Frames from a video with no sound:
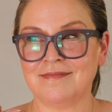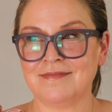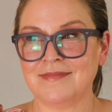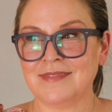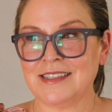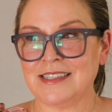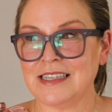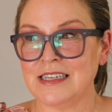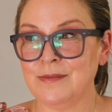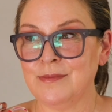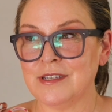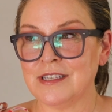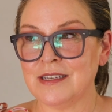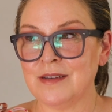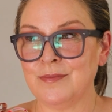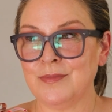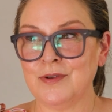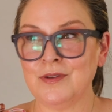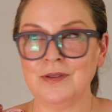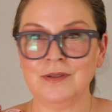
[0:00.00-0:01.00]
seems
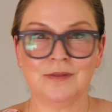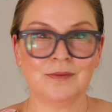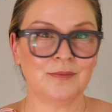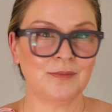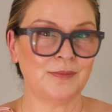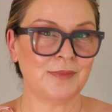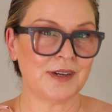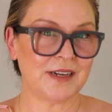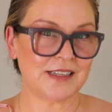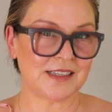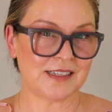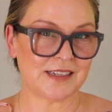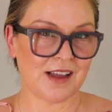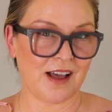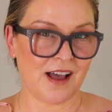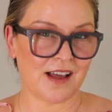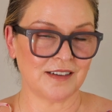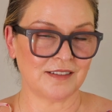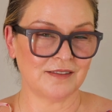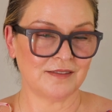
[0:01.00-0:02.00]
simple, but it's
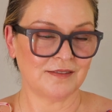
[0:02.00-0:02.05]
not.